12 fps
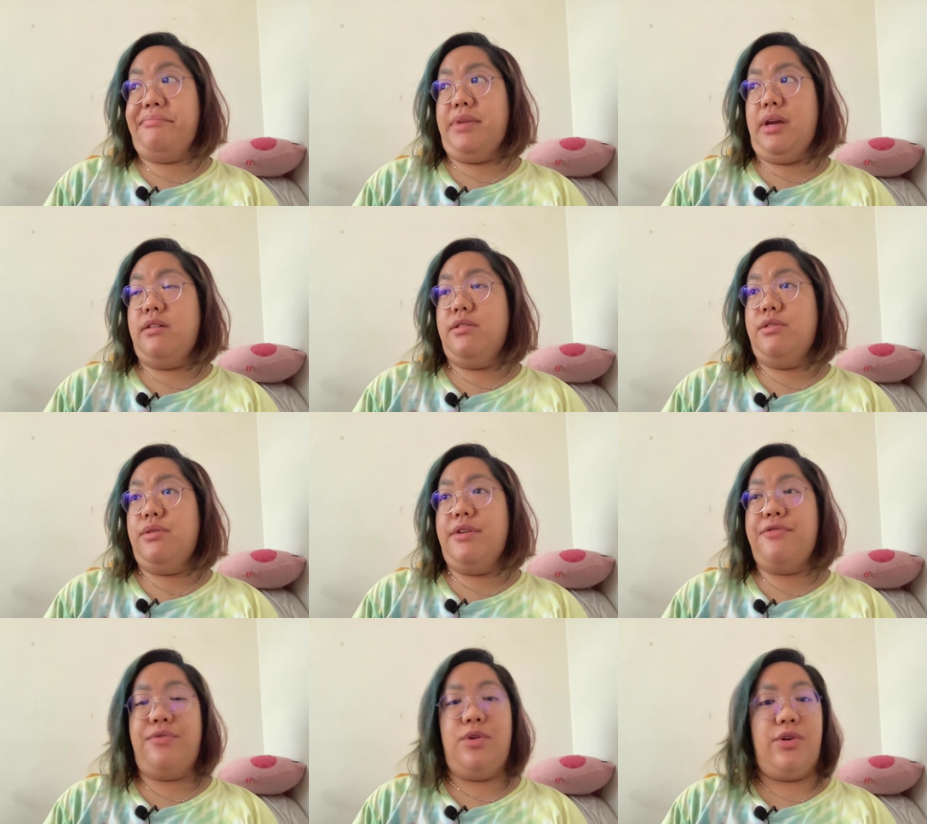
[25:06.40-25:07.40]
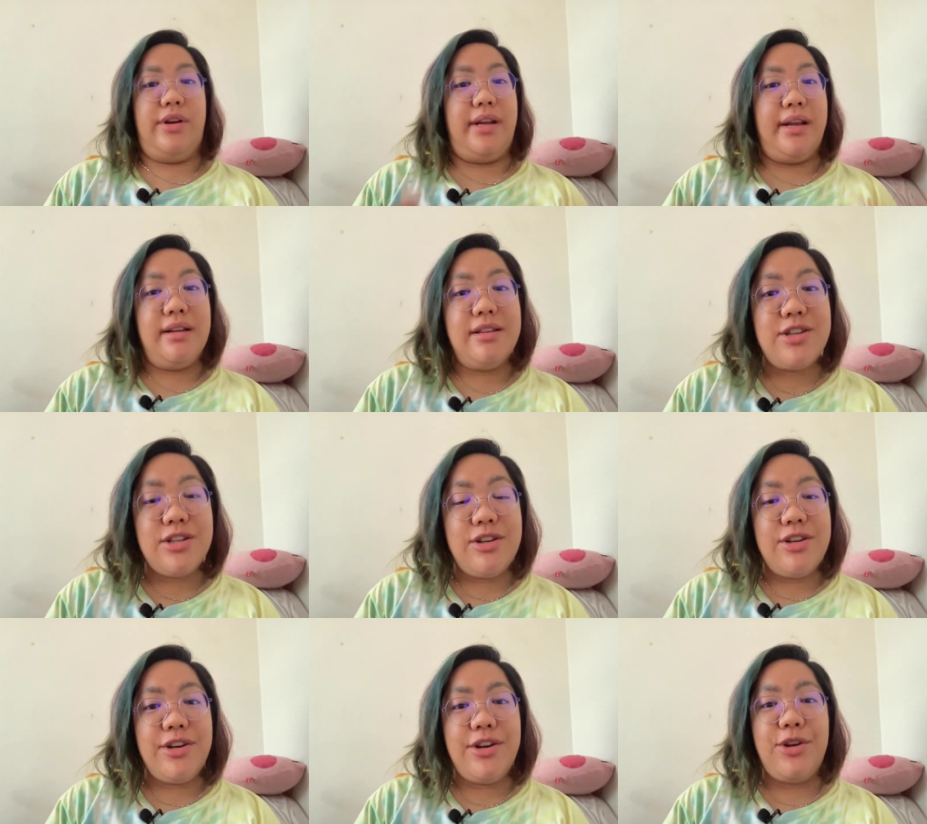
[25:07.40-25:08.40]
don't know, if you're an English
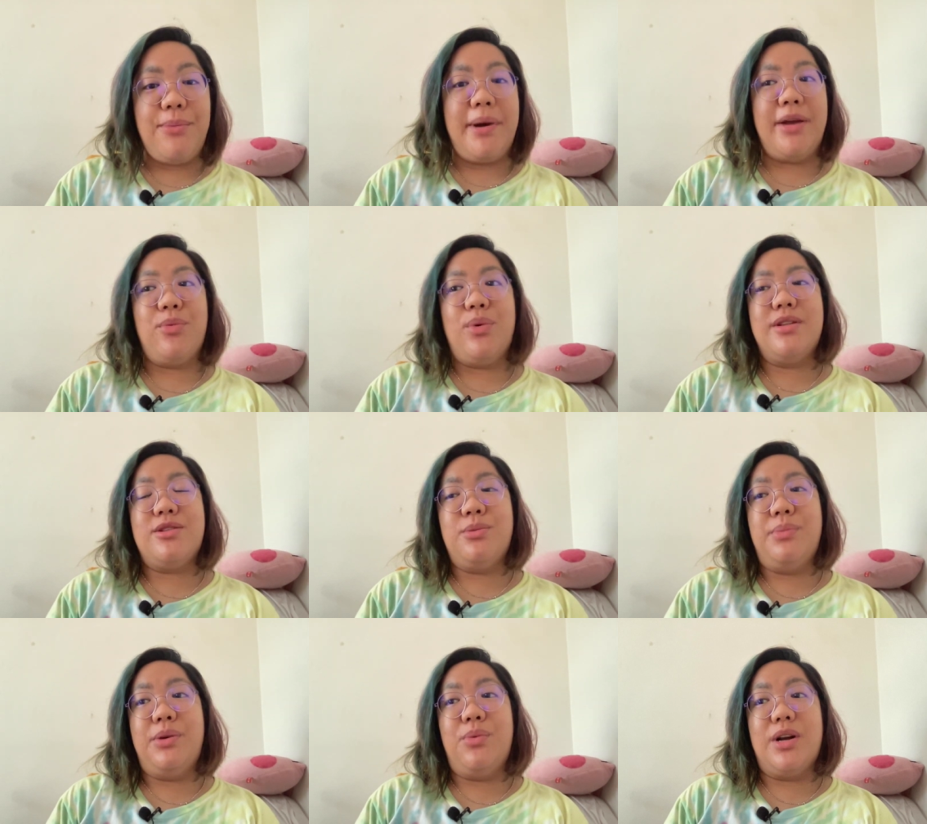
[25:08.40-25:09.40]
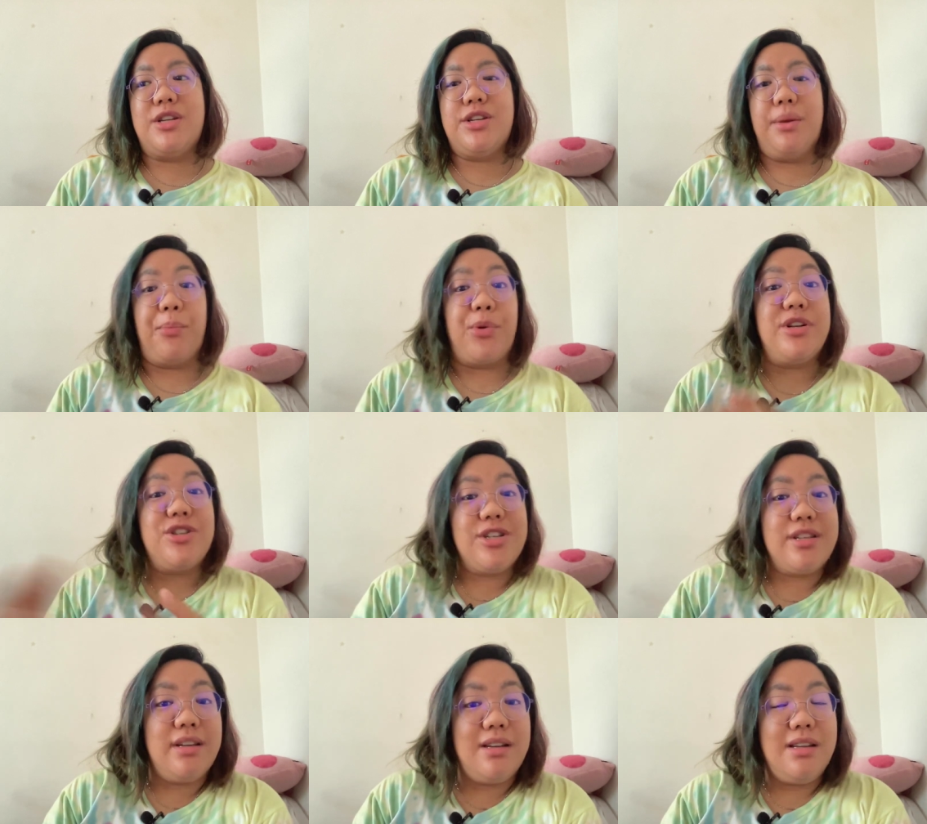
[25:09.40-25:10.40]
learner, you might want to be watching
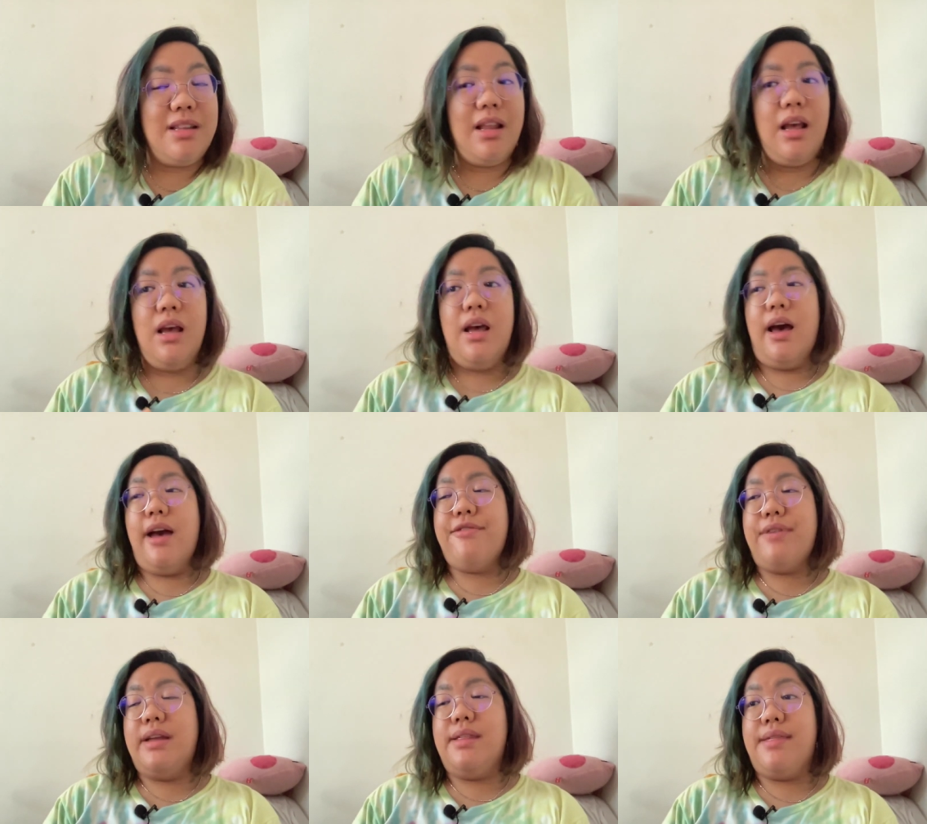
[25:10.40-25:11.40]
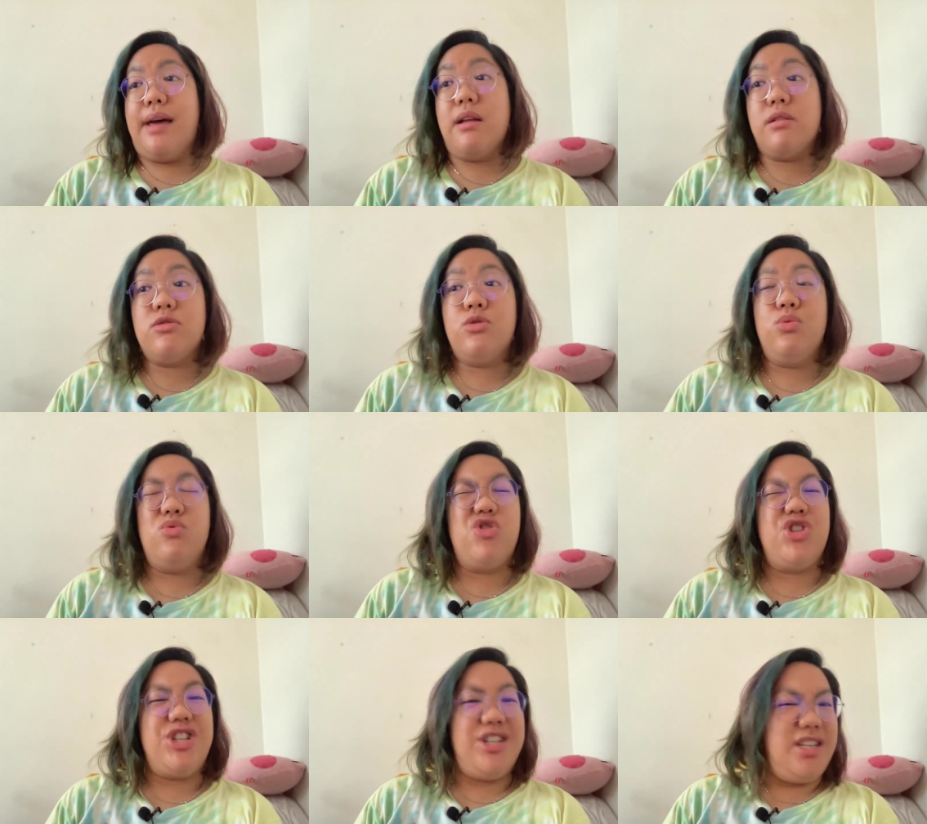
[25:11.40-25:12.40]
Bridgerton. I find that too
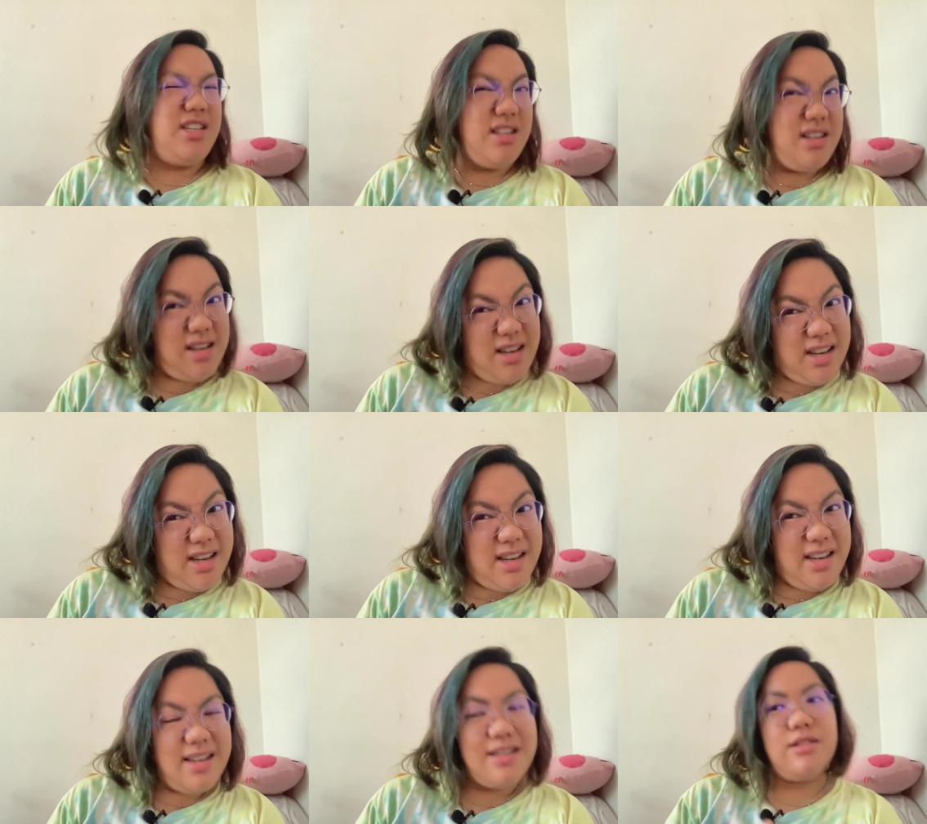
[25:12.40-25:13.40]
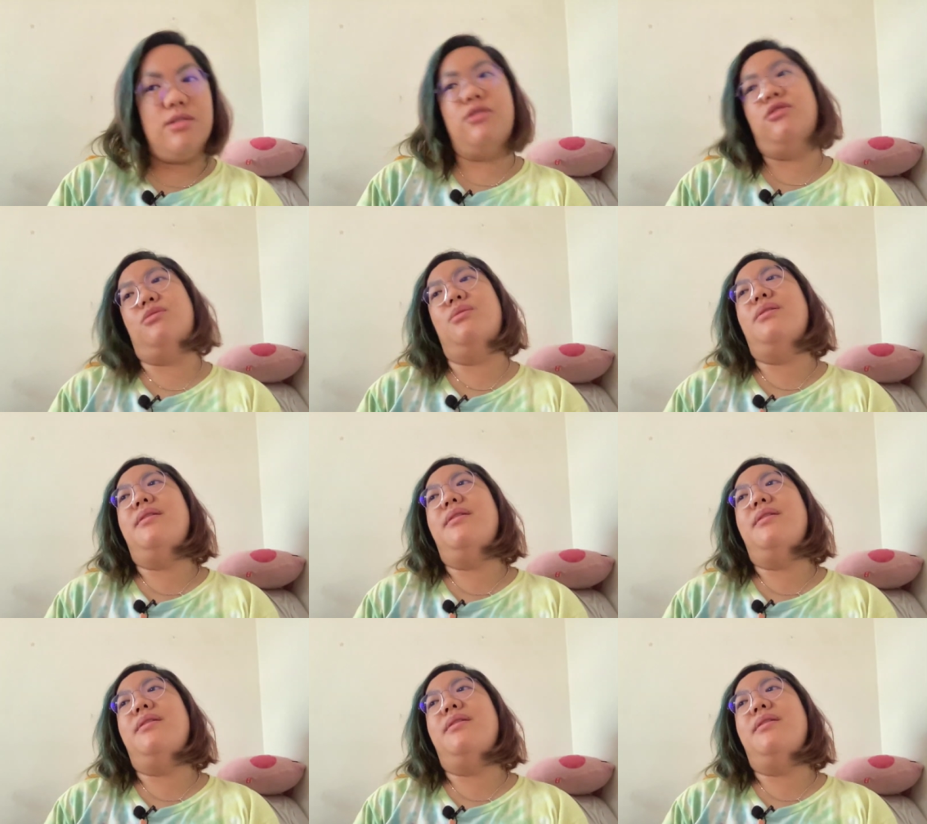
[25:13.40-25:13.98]
cheesy. So,